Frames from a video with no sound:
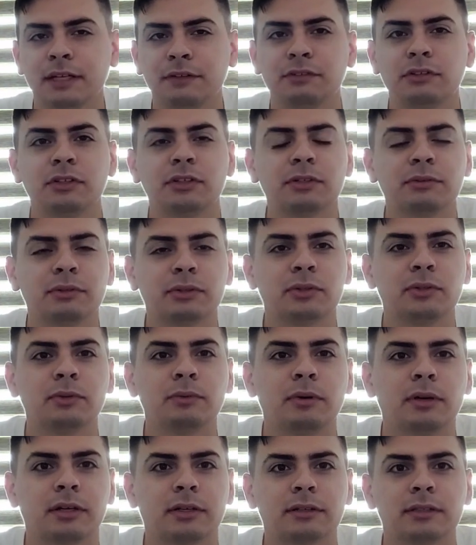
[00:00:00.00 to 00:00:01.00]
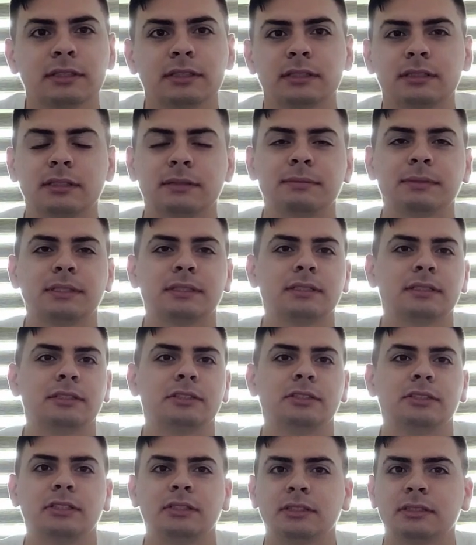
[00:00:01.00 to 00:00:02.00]
if you don't know what cool water is, I mean,
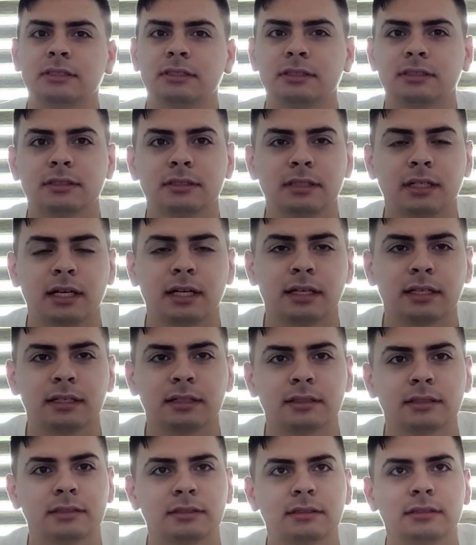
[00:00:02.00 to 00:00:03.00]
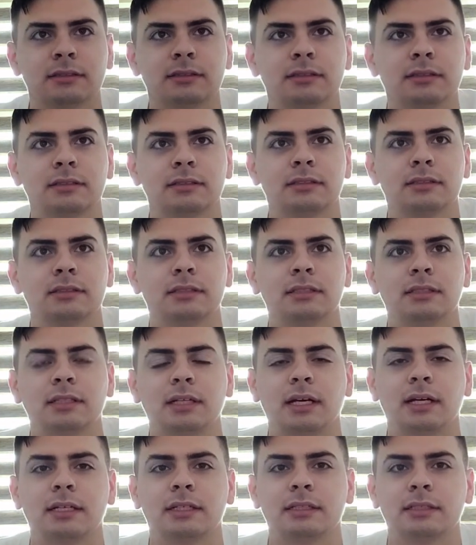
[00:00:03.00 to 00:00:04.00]
geez, like you,
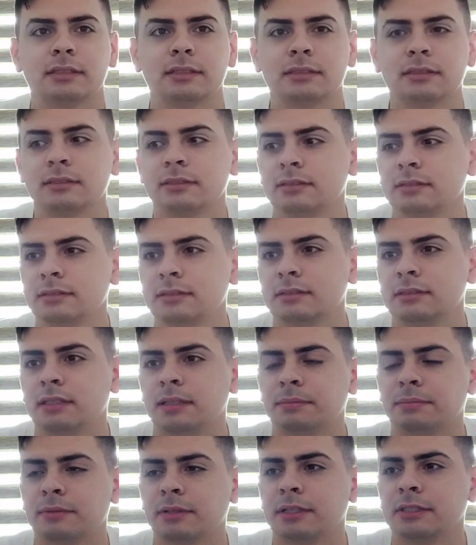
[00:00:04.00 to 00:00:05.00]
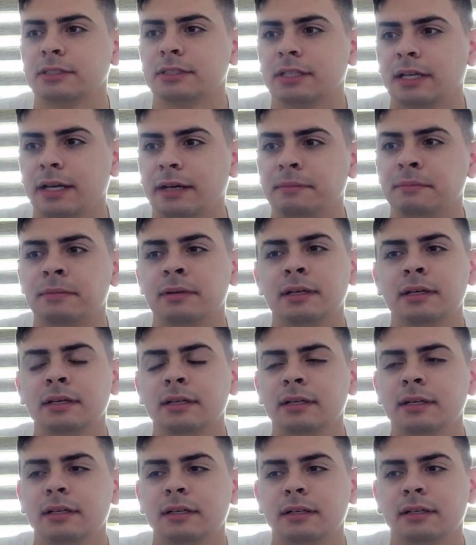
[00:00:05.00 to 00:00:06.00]
you gotta upgrade your game.
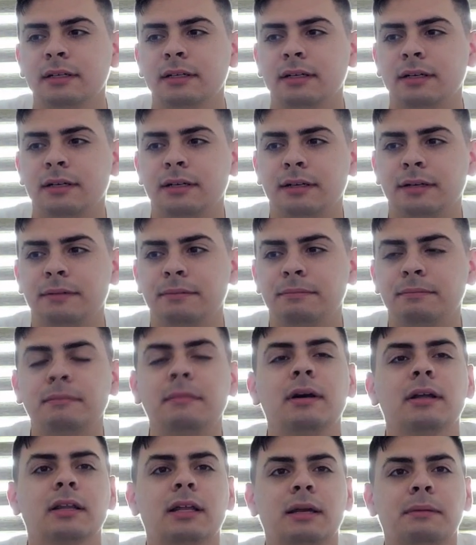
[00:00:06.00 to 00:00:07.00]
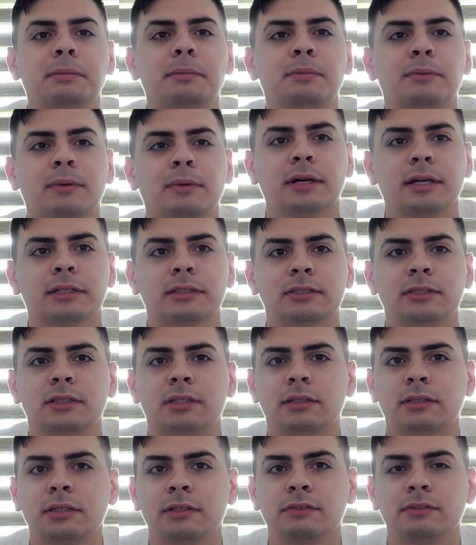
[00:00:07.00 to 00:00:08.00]
Uh, a lot of wear it,
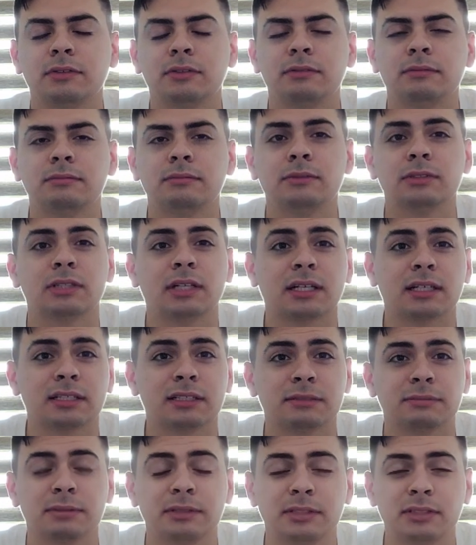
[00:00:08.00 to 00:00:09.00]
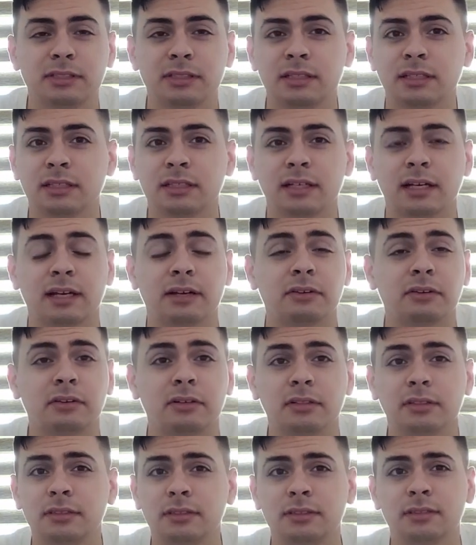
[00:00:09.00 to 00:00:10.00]
so if you you're not gonna smell unique at
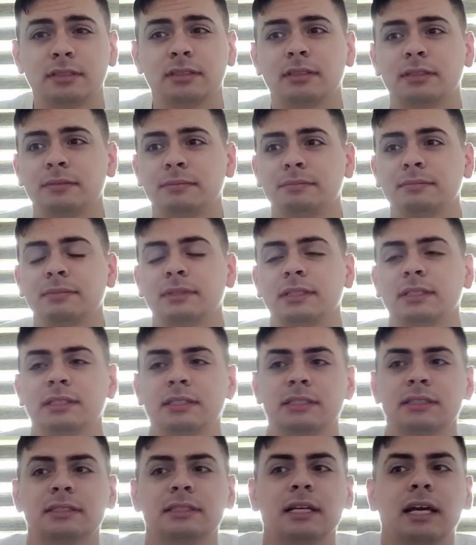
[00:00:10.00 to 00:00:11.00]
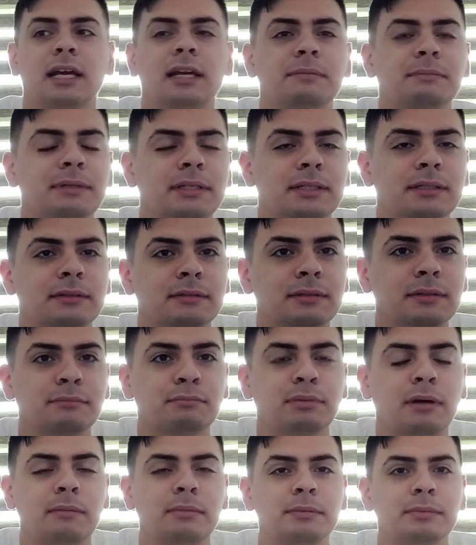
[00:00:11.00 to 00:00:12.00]
all. Um, this has got to be
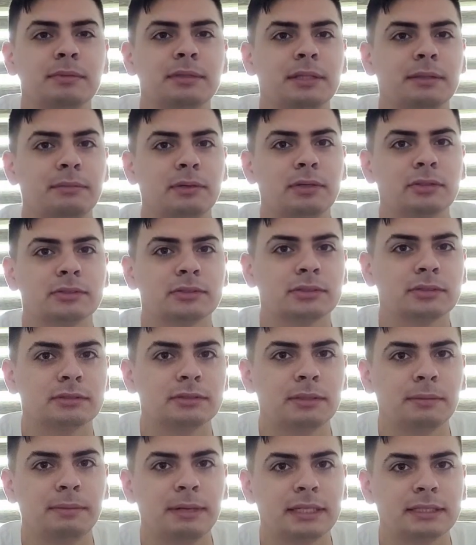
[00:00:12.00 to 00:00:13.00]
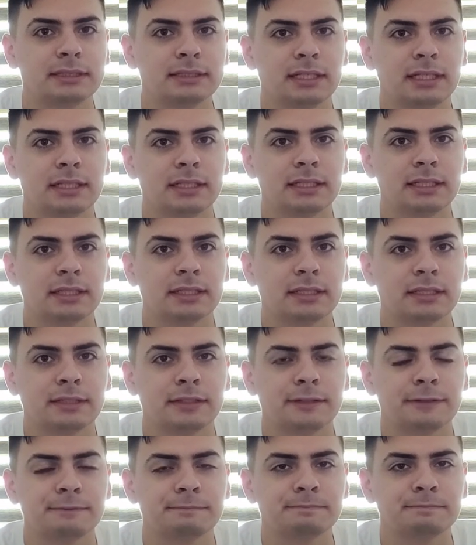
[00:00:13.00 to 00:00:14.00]
probably the most the best selling
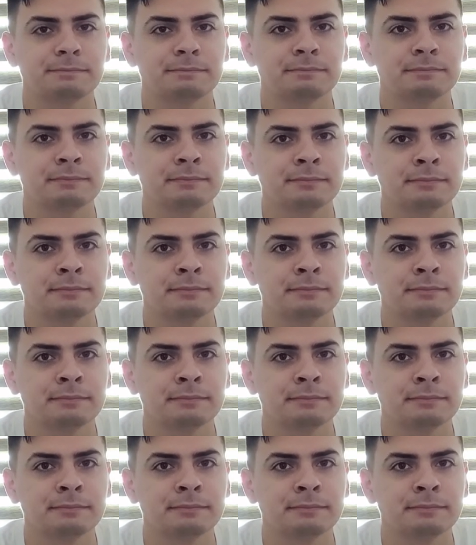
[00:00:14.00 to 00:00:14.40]
um,